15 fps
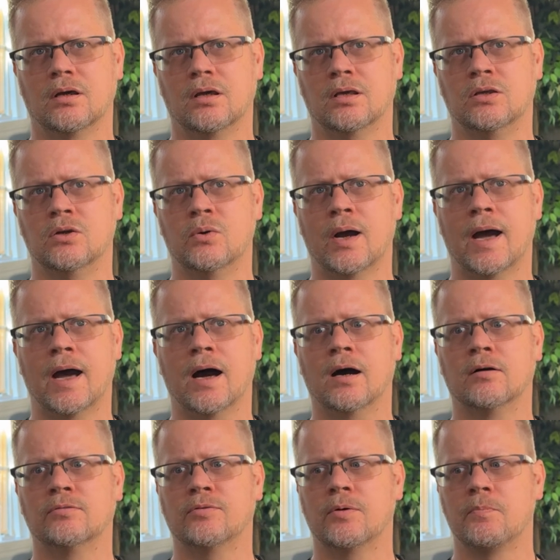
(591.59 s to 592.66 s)
You
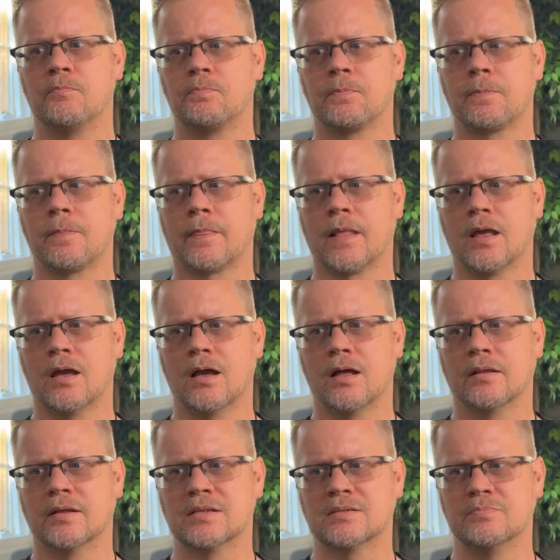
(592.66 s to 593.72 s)
have
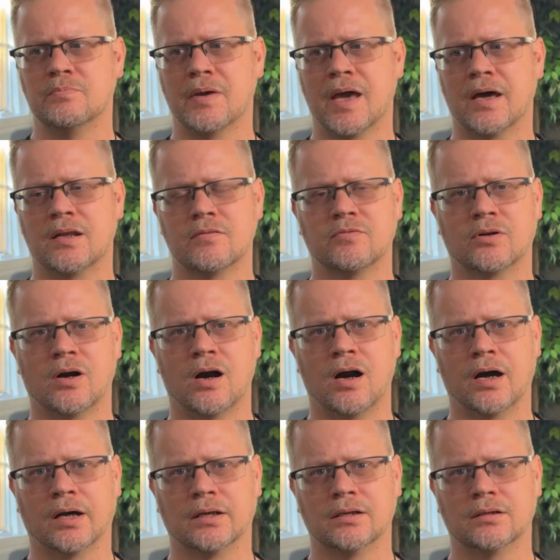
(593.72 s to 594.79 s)
this man of
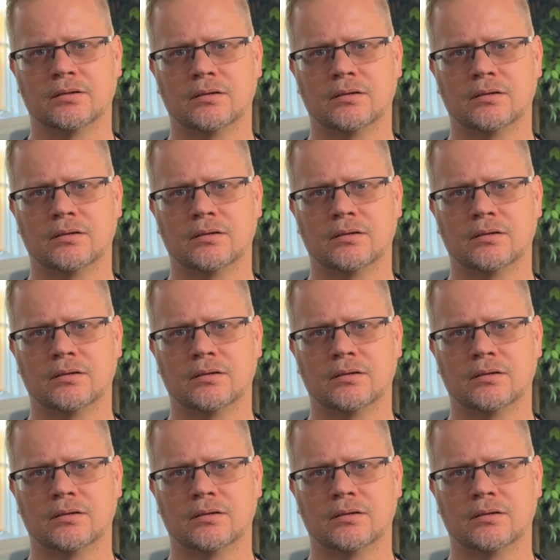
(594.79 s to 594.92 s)
God